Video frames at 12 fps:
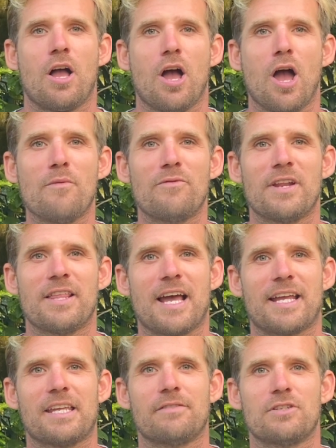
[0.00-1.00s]
Hopefully
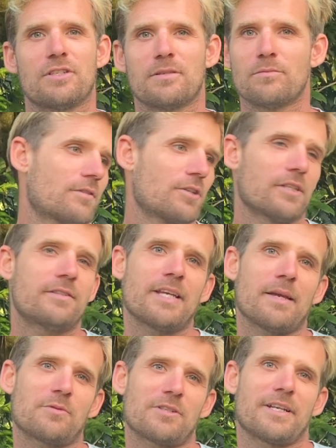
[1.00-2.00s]
that gives you some good
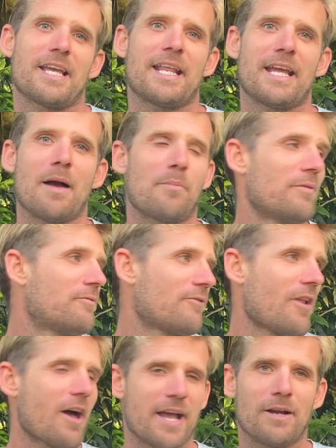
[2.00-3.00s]
tips on getting up and
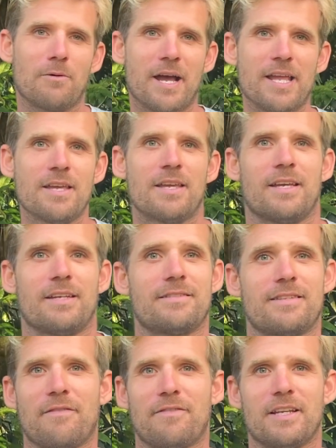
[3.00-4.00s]
flying away. It's
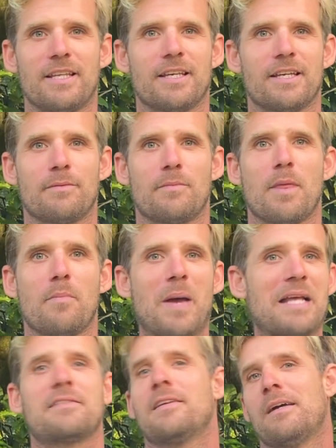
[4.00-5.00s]
definitely the
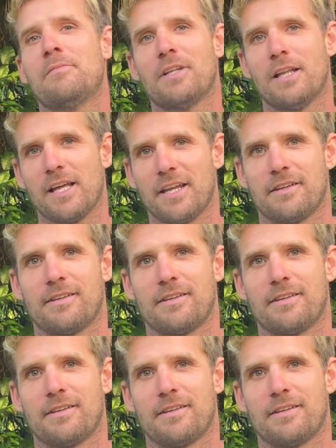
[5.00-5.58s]
best time to learn.